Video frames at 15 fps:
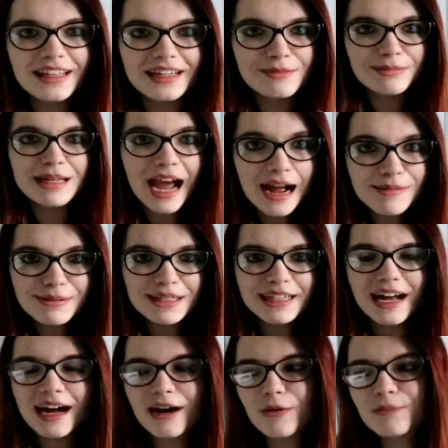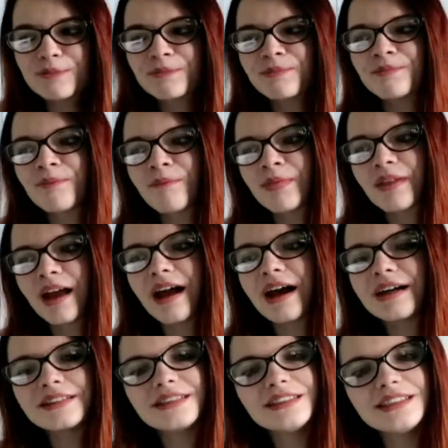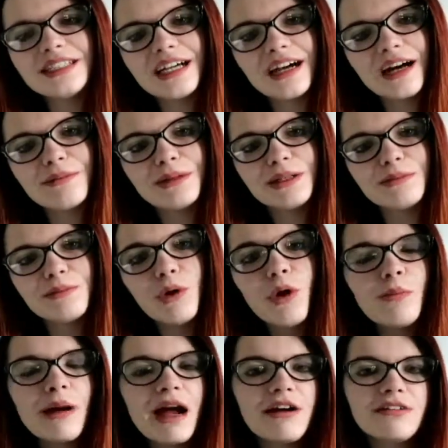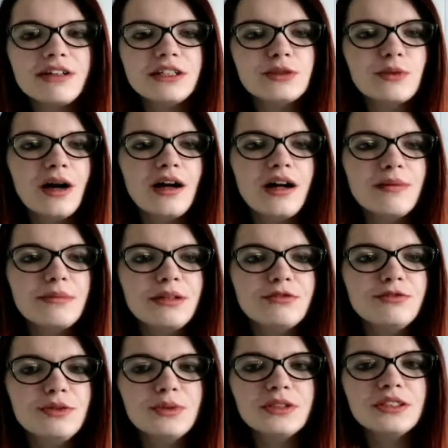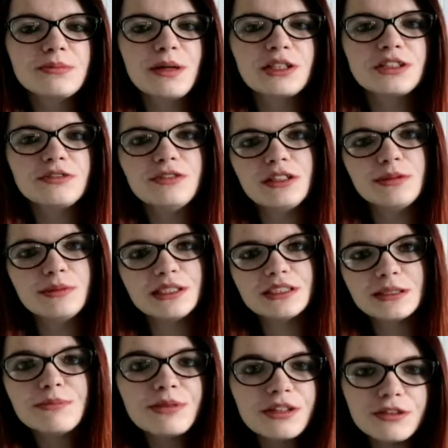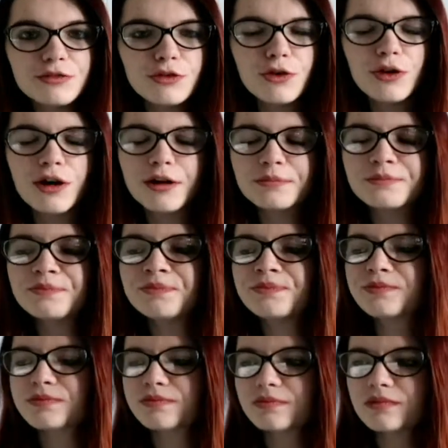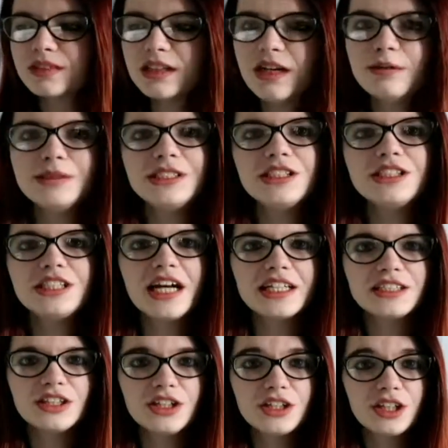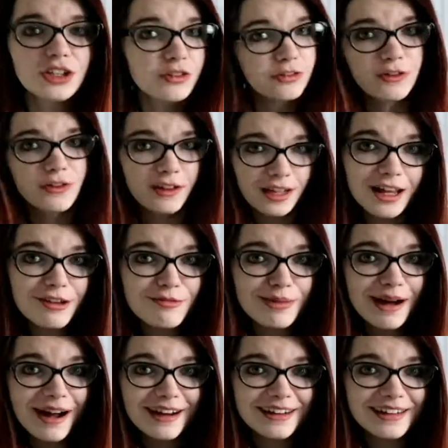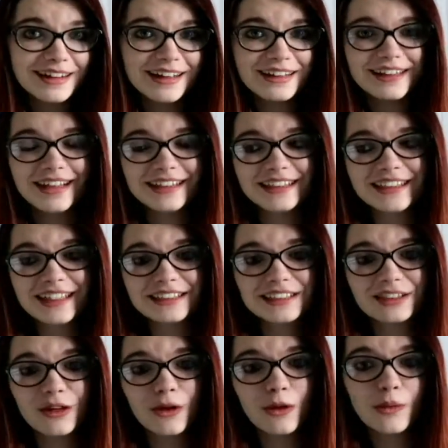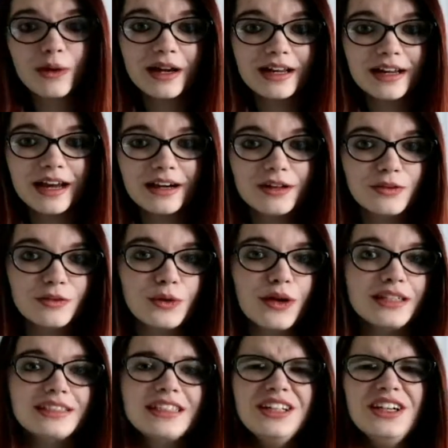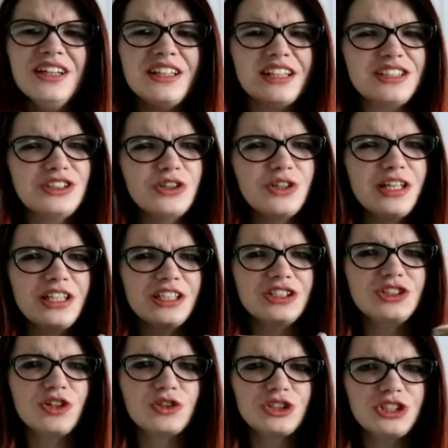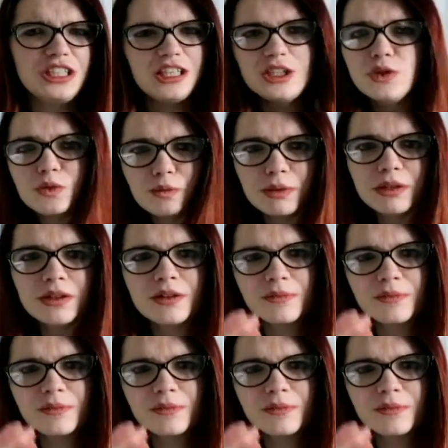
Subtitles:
can be happy now. And yeah, I mean, poor Mary as well. I mean, for once I'm actually feeling a bit of sympathy for her. I mean, she gets the love of her life back and then he has to go away again, otherwise they're stuck in this dodgy loop,